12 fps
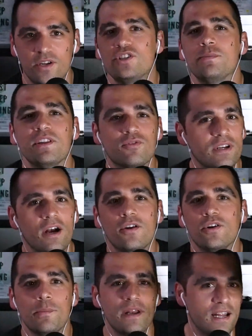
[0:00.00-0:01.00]
It used to be
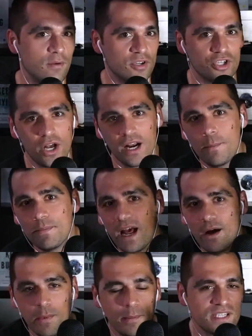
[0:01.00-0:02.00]
300, but then it would shot up
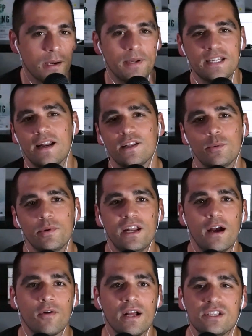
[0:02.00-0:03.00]
now, and maybe it's coming down a little bit
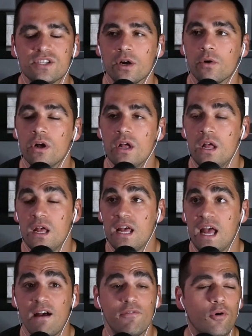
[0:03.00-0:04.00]
now, right? So
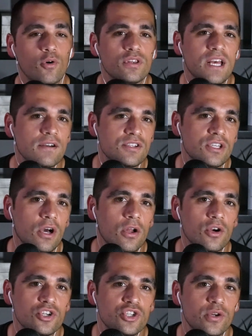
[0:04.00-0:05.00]
at
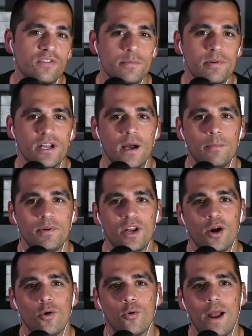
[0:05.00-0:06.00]
$400,000, you have to put up,
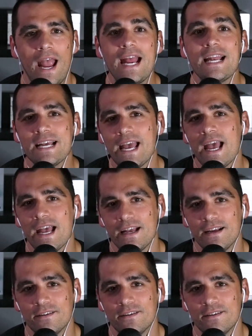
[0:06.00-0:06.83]
$80K,